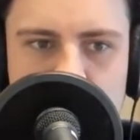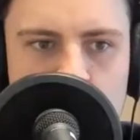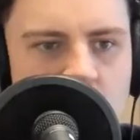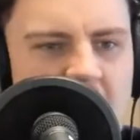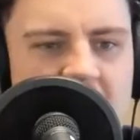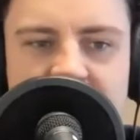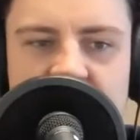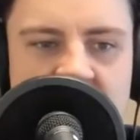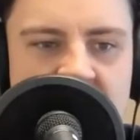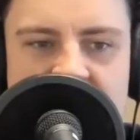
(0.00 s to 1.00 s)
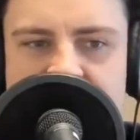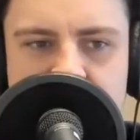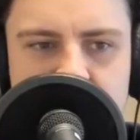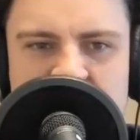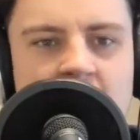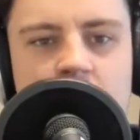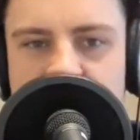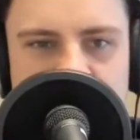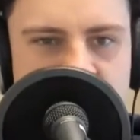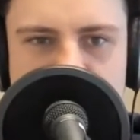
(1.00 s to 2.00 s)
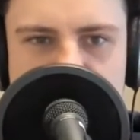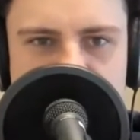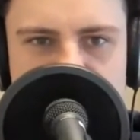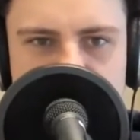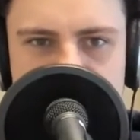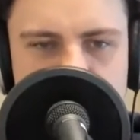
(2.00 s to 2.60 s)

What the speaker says: Joaquin Phoenix kills it in that scene.